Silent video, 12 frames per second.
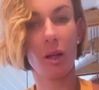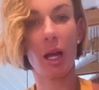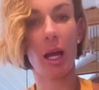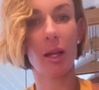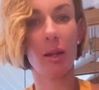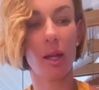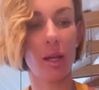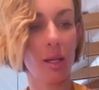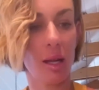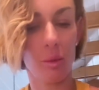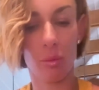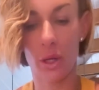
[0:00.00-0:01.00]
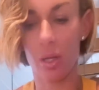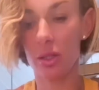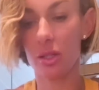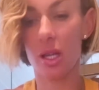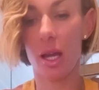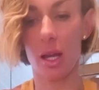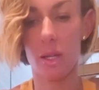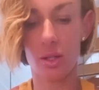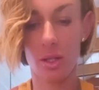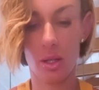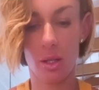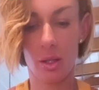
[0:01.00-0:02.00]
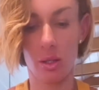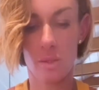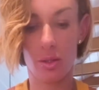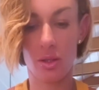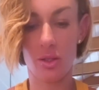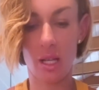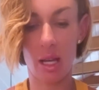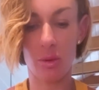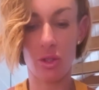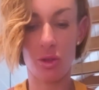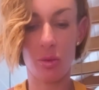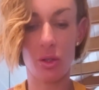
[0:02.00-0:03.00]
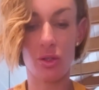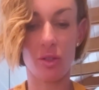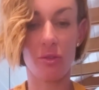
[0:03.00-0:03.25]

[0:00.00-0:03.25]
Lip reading: and then I'm going to add 2 tablespoons of